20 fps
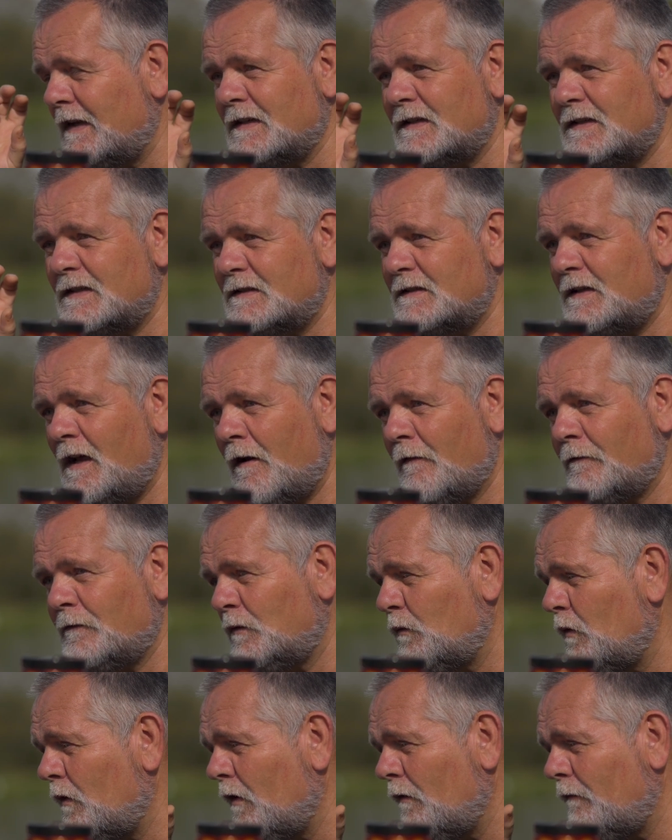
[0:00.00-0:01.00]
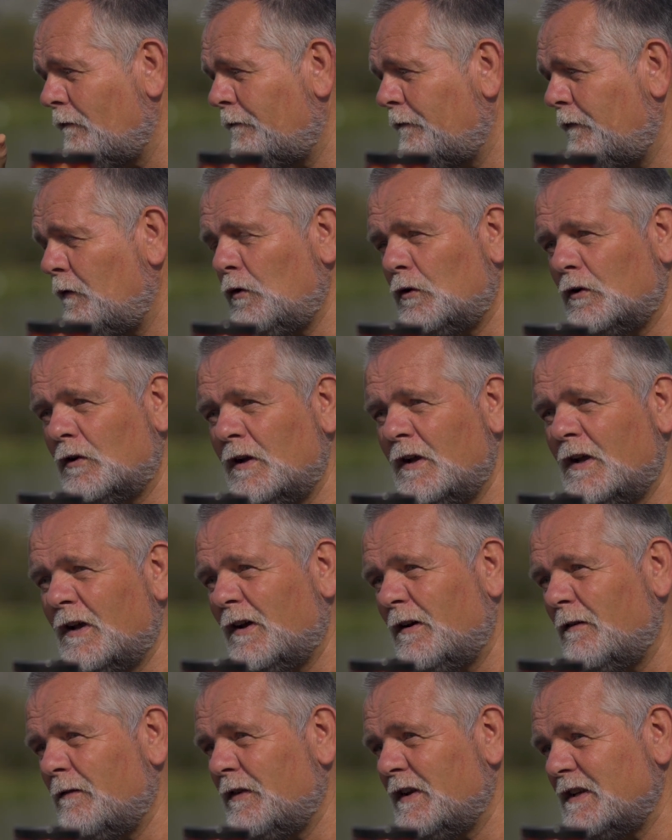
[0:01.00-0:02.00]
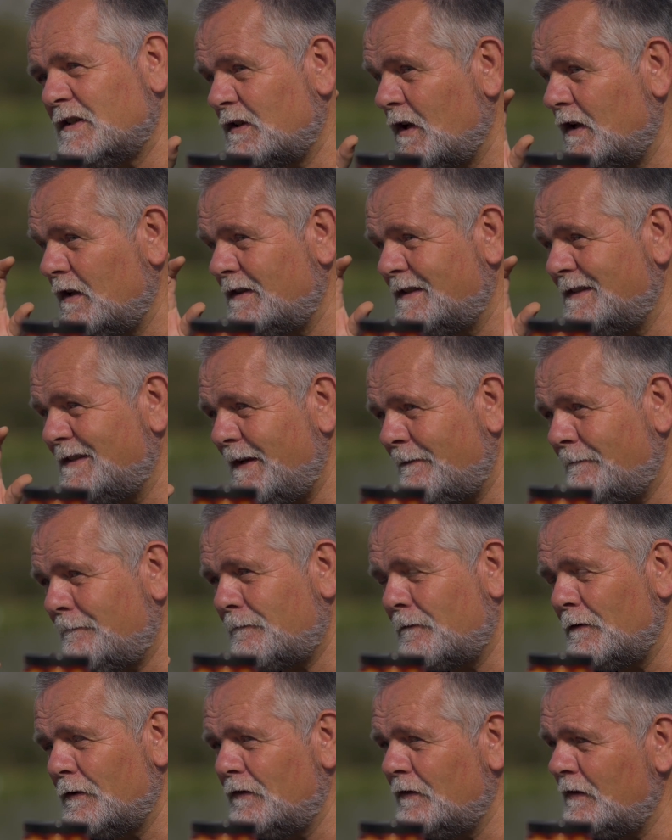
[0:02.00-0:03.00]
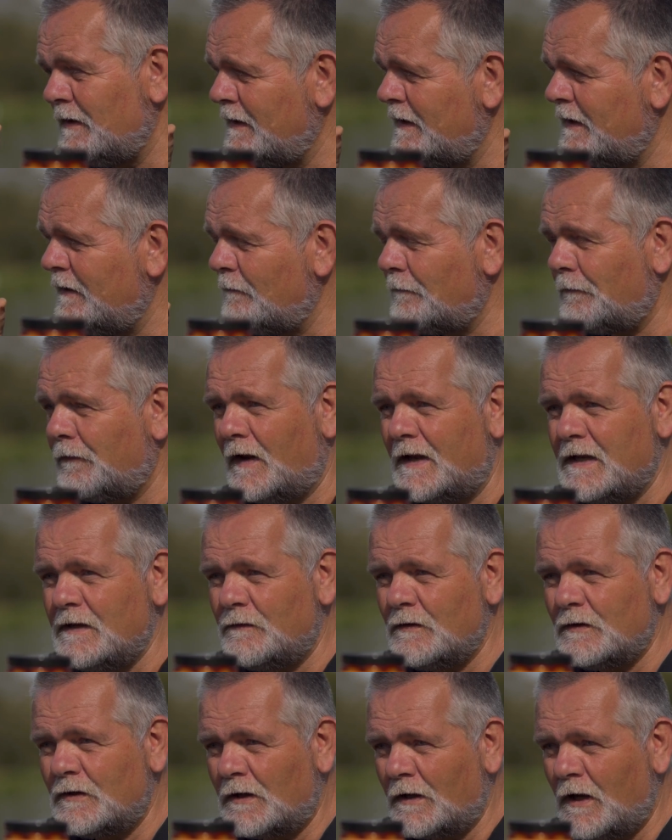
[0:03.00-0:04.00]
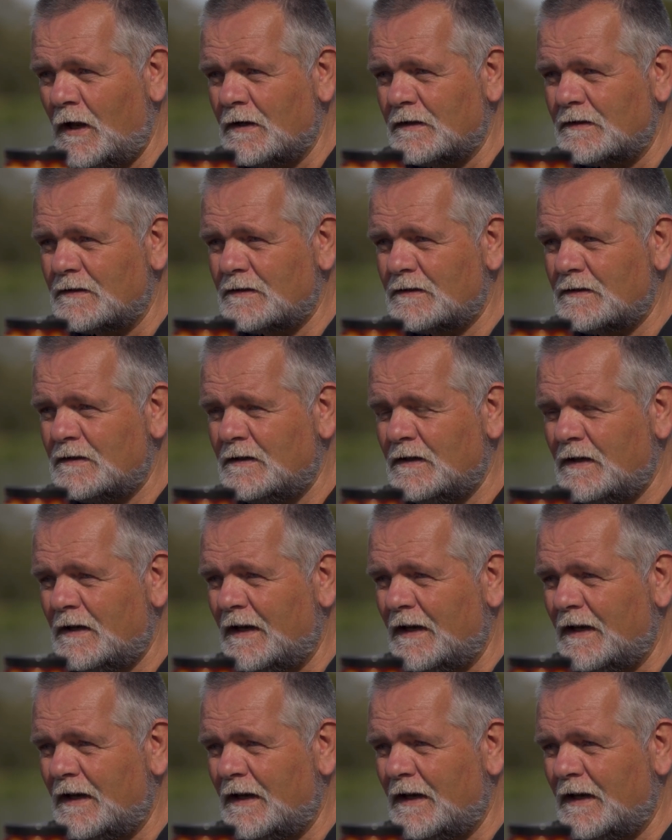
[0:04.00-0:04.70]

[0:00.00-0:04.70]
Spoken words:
stuffed full of this different flavoured glugs.